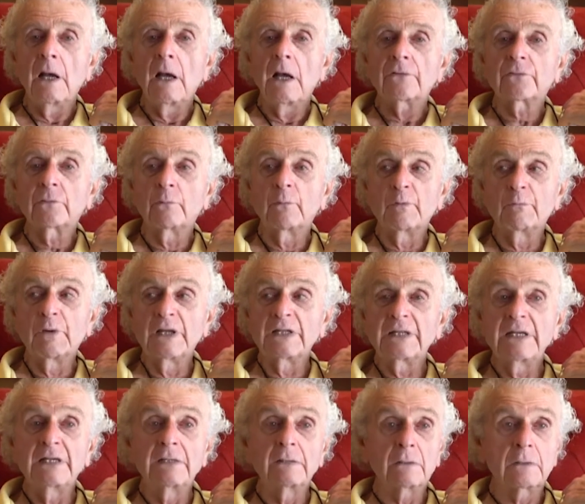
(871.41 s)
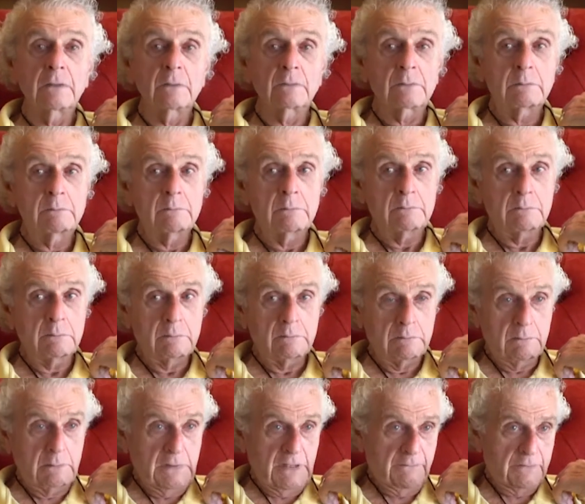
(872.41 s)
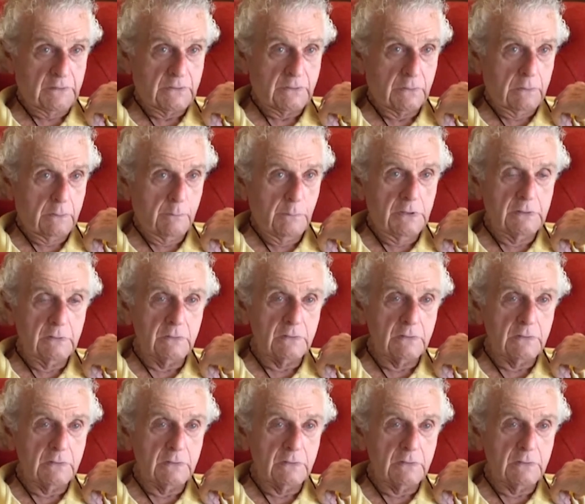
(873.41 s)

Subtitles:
So we went to hear her give a sermon,